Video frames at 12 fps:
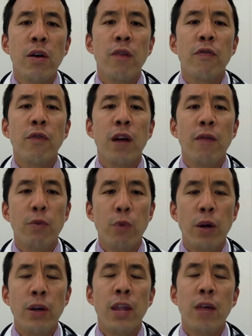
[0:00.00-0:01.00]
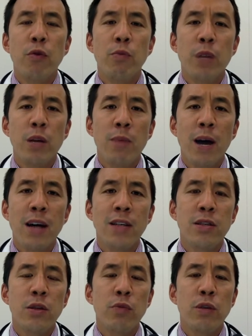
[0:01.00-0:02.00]
for everyone that will
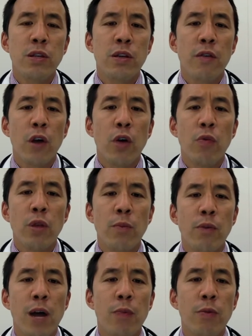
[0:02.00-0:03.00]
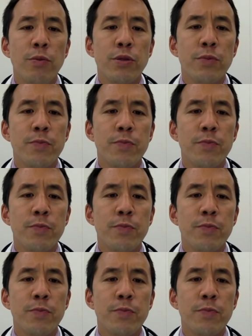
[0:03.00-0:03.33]
minimize the risk of heart rhythm problems.